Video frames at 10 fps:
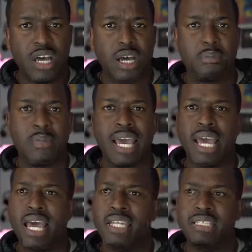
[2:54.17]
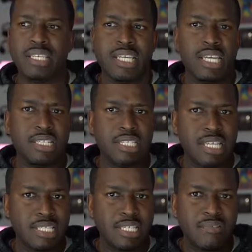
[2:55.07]
um, and it,
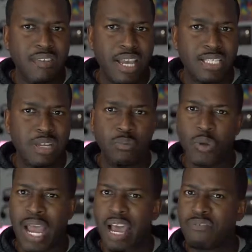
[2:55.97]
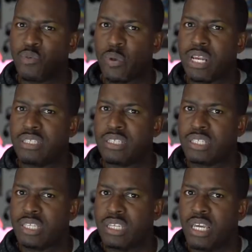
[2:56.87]
it's a device that we'll have to wait and
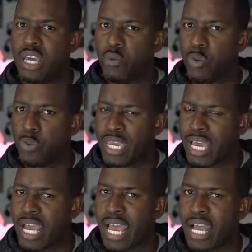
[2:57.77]
see when we get our